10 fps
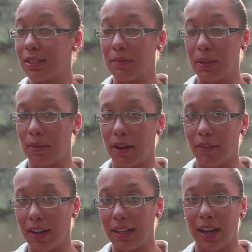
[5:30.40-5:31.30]
speak
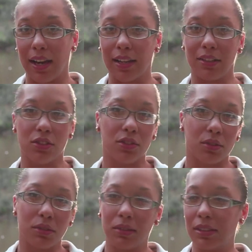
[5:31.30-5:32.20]
wherever I can,
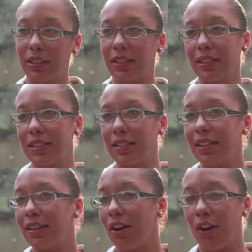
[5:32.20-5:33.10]

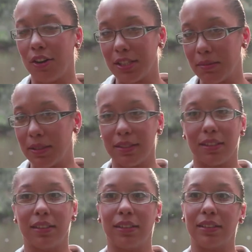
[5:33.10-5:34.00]
schools,
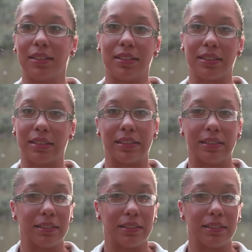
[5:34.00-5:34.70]
hospitals,